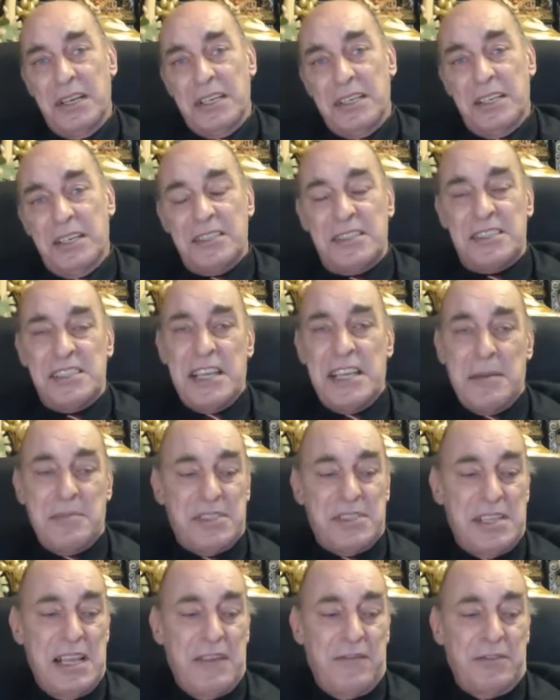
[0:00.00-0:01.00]
That's the
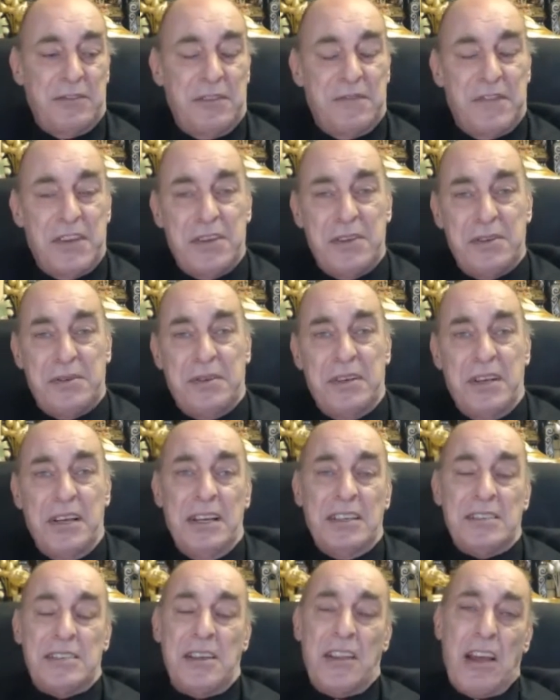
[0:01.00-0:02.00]
M7 review.
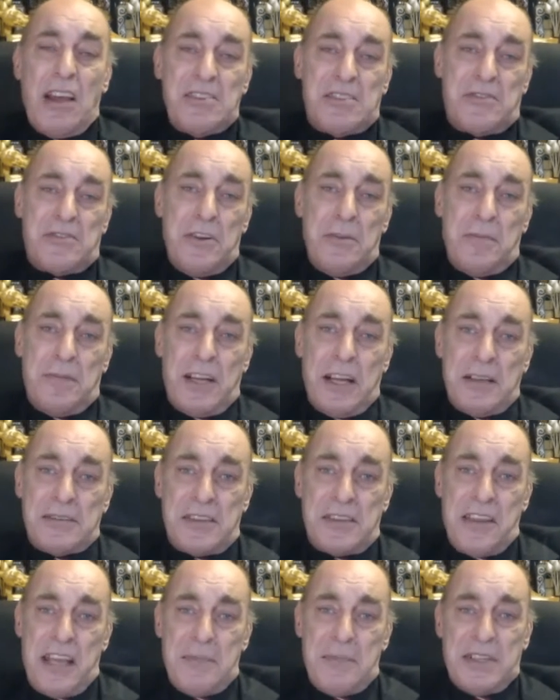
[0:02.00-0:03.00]
So those three
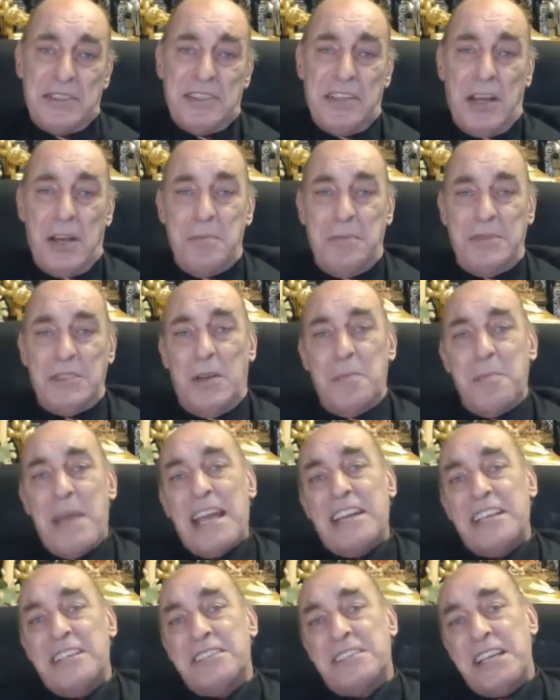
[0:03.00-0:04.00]
blokes are there, but,
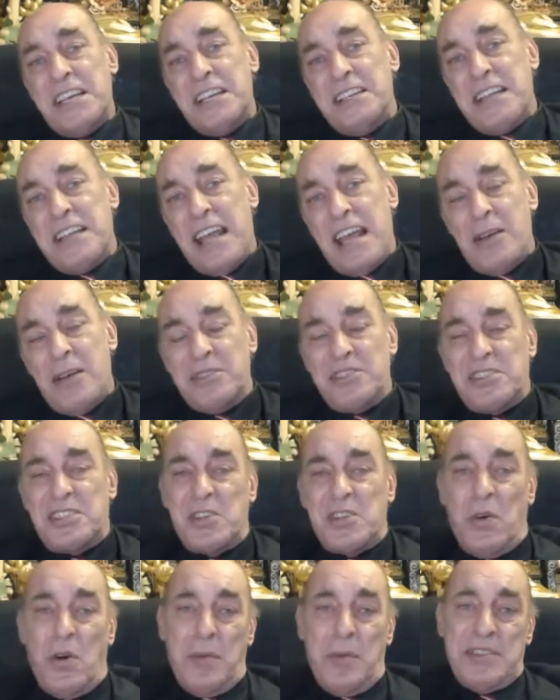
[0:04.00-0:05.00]
Matty's in now, and
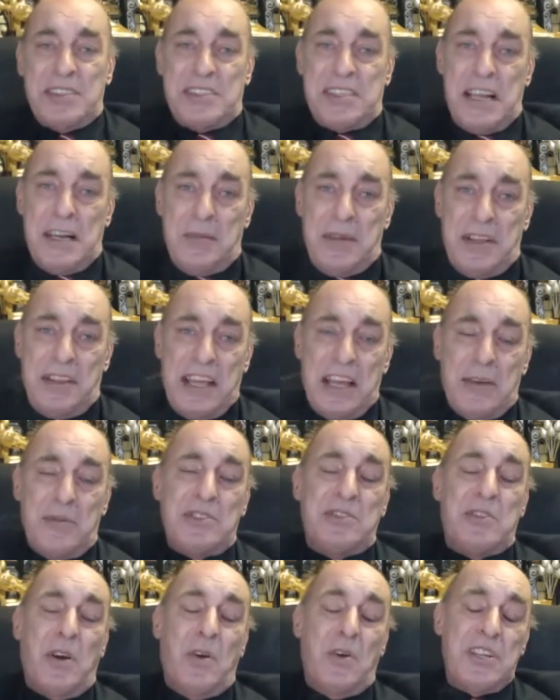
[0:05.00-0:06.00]
Simon's going to be there,
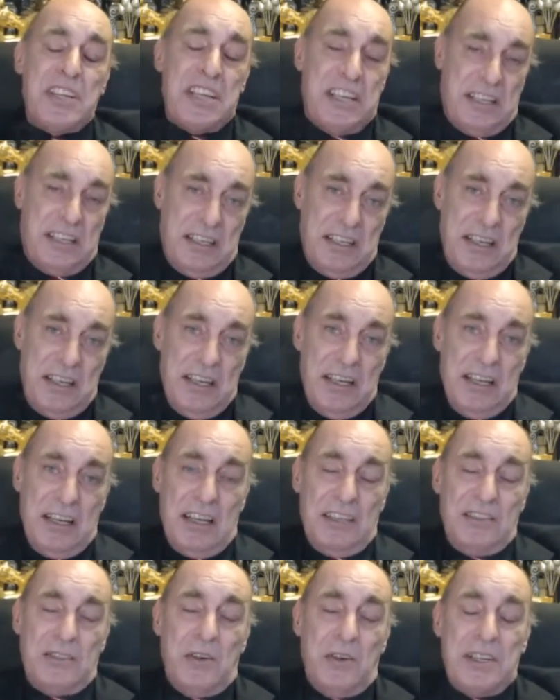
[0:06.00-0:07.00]
and Donnie.
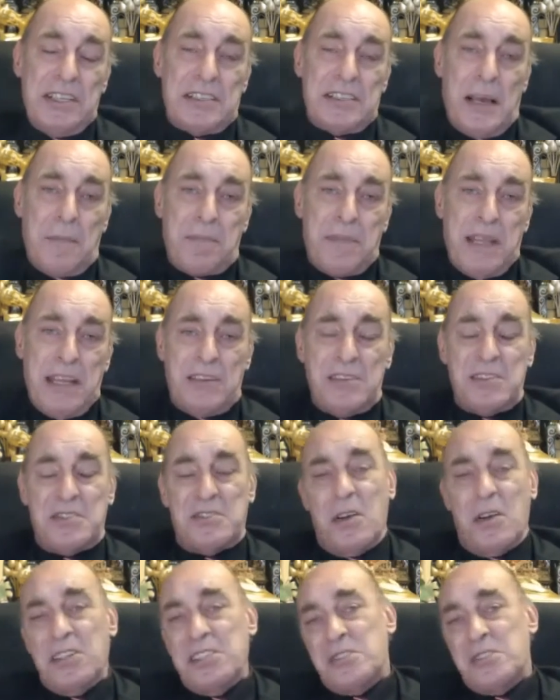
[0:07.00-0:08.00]
And Donnie's up there
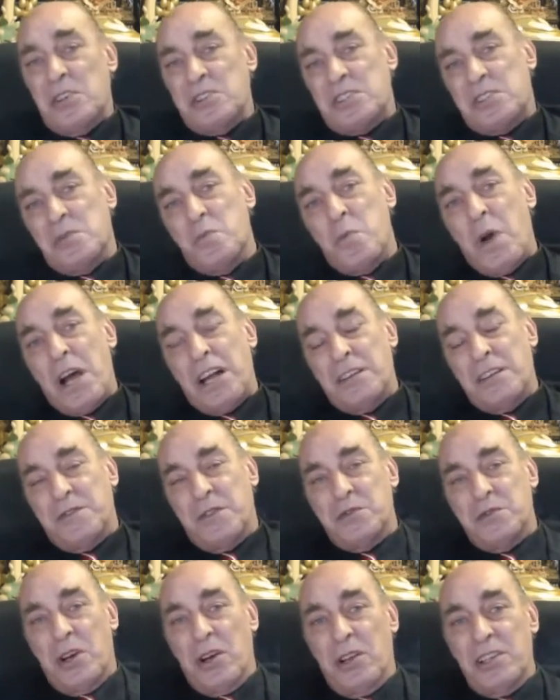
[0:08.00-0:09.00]
because Donnie's got some
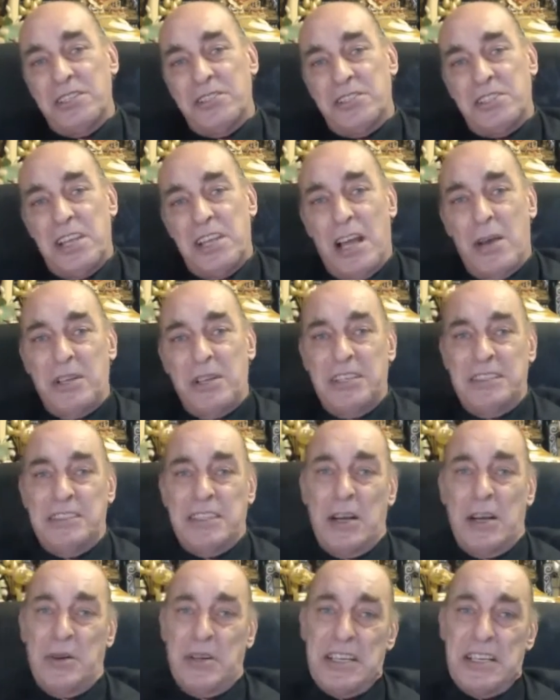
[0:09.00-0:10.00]
wonderful knowledge, and,
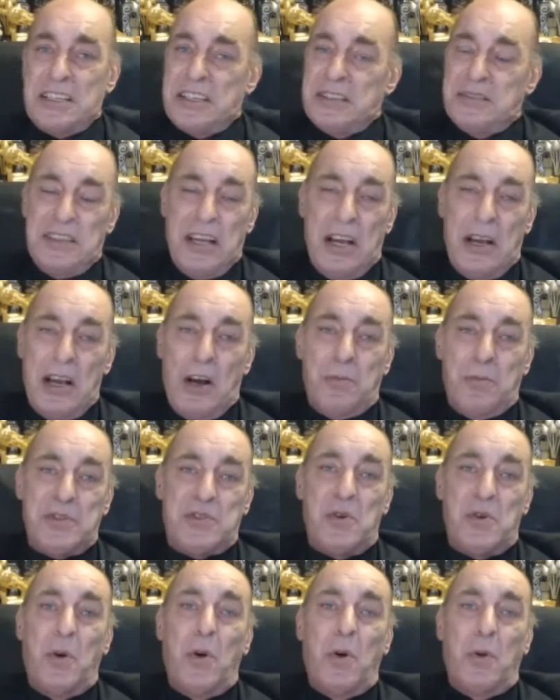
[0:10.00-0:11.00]
he can, help
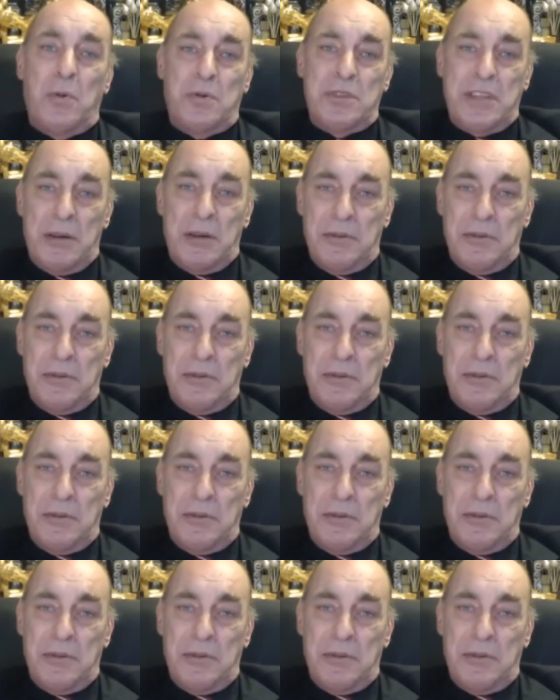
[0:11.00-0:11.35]
us all,